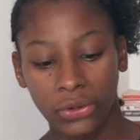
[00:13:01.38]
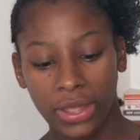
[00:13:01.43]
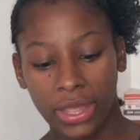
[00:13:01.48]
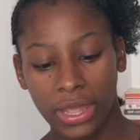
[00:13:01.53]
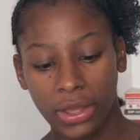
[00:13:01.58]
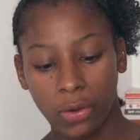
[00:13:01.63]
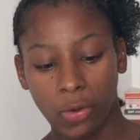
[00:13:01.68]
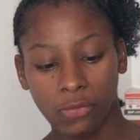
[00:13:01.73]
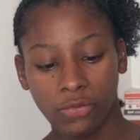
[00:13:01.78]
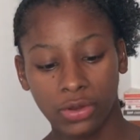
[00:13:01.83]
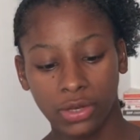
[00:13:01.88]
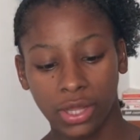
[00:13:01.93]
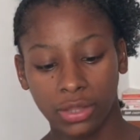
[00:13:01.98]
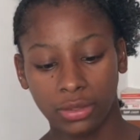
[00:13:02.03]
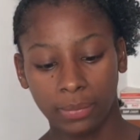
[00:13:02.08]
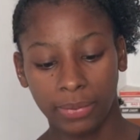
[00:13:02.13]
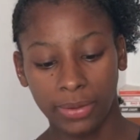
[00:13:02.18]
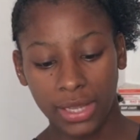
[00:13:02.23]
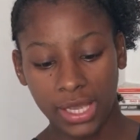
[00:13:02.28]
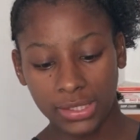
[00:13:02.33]
hair off
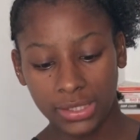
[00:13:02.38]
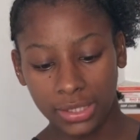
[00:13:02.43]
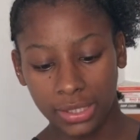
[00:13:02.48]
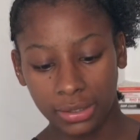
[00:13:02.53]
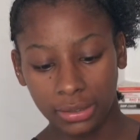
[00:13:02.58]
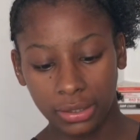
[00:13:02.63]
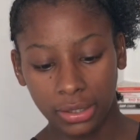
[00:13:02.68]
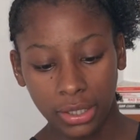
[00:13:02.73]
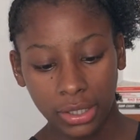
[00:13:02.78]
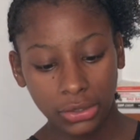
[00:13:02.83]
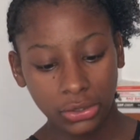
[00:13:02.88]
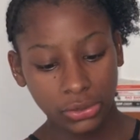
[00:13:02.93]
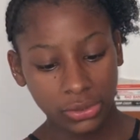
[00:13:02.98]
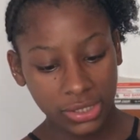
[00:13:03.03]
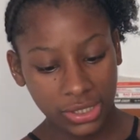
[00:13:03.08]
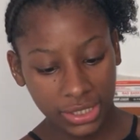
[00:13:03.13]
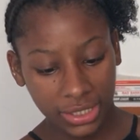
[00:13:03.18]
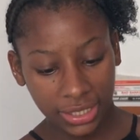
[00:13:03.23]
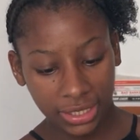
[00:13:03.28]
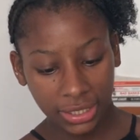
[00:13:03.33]
another person. You
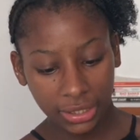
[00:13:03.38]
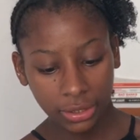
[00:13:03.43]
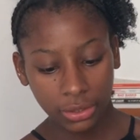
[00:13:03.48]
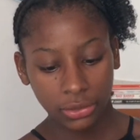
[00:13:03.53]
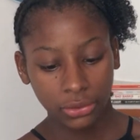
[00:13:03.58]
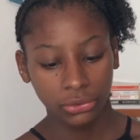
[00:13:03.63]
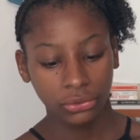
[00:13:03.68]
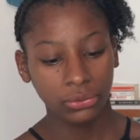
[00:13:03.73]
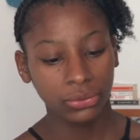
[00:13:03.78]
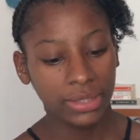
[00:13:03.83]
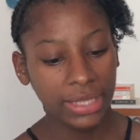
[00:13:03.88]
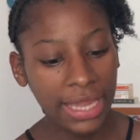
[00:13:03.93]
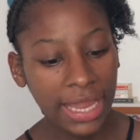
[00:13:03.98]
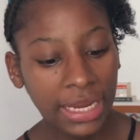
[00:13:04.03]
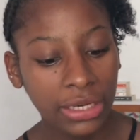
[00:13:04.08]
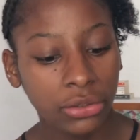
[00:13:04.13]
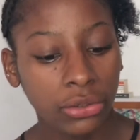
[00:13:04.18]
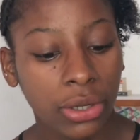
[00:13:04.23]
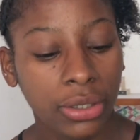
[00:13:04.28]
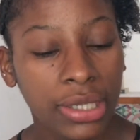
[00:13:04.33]
see, you
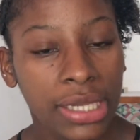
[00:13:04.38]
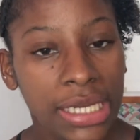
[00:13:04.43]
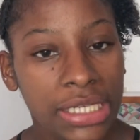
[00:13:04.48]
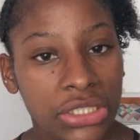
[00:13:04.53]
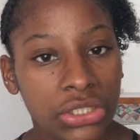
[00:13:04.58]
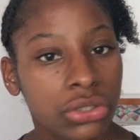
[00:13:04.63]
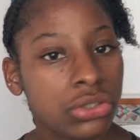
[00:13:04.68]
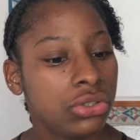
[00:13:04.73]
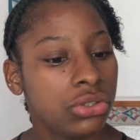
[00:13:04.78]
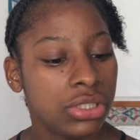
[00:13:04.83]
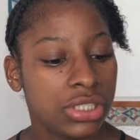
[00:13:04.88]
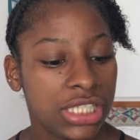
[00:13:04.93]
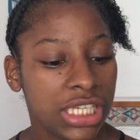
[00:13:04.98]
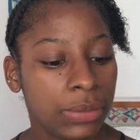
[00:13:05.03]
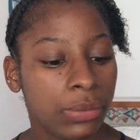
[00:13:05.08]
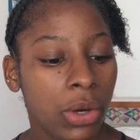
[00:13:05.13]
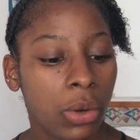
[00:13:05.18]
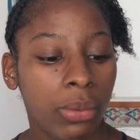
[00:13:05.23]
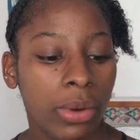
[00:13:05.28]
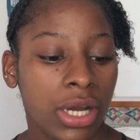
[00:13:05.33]
gain knowledge you see
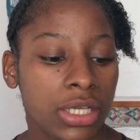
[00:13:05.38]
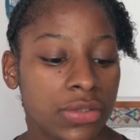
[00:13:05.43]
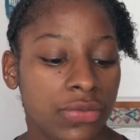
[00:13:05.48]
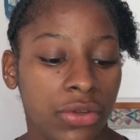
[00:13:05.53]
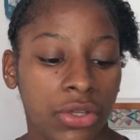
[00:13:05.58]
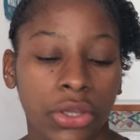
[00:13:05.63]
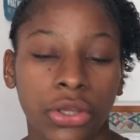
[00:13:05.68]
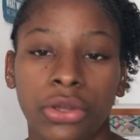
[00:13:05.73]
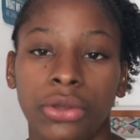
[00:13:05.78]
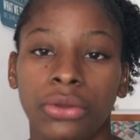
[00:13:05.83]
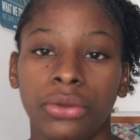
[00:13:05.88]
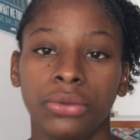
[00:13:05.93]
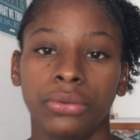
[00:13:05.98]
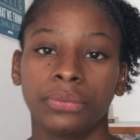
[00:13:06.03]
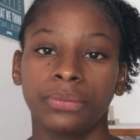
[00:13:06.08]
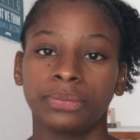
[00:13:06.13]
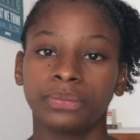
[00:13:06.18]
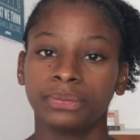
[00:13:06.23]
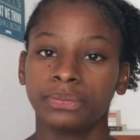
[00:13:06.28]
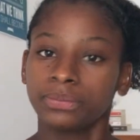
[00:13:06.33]
what works for you.
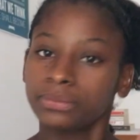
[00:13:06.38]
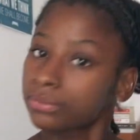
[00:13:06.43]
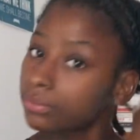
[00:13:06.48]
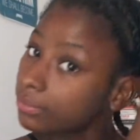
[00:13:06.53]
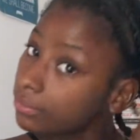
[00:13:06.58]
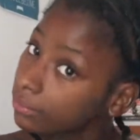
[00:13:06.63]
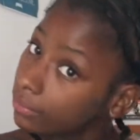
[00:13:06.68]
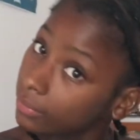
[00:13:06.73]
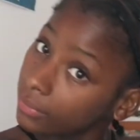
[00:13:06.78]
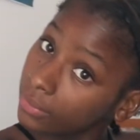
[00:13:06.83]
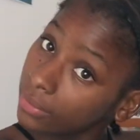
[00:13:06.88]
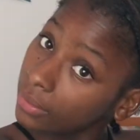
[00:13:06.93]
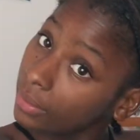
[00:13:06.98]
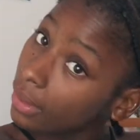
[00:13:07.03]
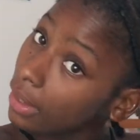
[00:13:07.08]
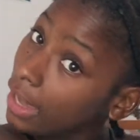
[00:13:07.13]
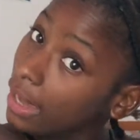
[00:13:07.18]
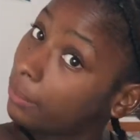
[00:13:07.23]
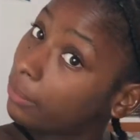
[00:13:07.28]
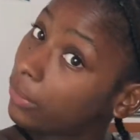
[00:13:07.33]

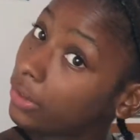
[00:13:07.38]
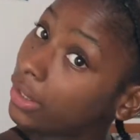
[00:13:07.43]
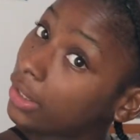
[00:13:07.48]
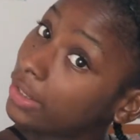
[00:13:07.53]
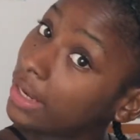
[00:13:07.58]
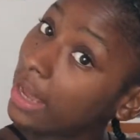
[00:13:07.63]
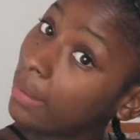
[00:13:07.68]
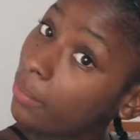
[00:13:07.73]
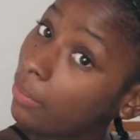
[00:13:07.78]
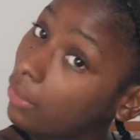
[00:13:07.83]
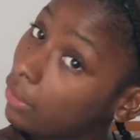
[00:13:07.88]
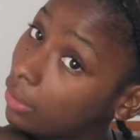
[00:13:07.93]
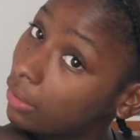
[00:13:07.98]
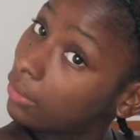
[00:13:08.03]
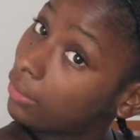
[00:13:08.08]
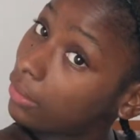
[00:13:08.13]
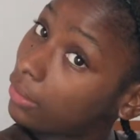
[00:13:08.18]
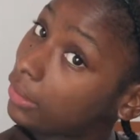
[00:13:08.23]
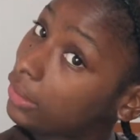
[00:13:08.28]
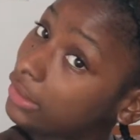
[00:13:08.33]
Abracadabra.
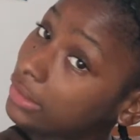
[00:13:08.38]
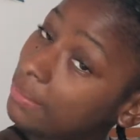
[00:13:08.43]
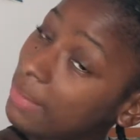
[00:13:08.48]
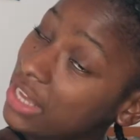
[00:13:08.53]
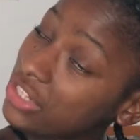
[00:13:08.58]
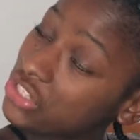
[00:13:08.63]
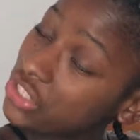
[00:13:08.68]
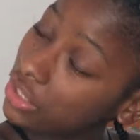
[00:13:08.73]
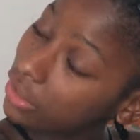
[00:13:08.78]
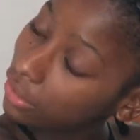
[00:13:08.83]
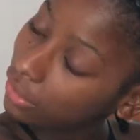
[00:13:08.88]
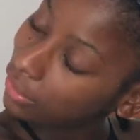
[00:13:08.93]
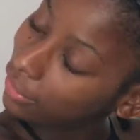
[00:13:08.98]
It's magic.